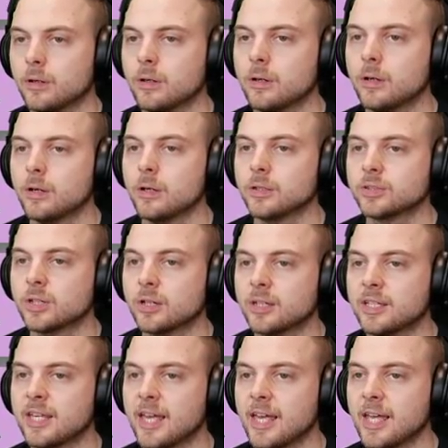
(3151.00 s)
Oh, it's got a
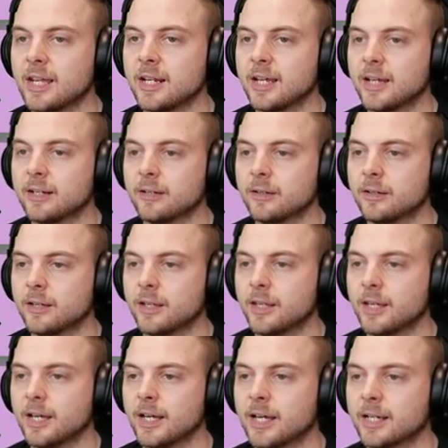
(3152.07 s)
canine on,
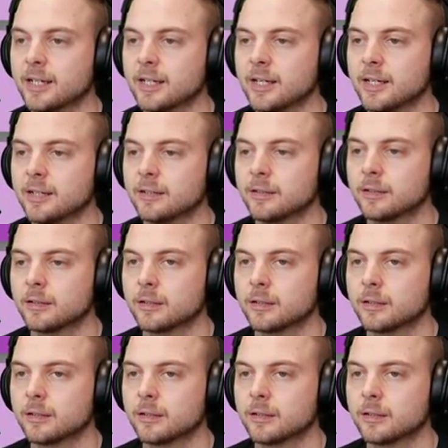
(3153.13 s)
uh, arcanine.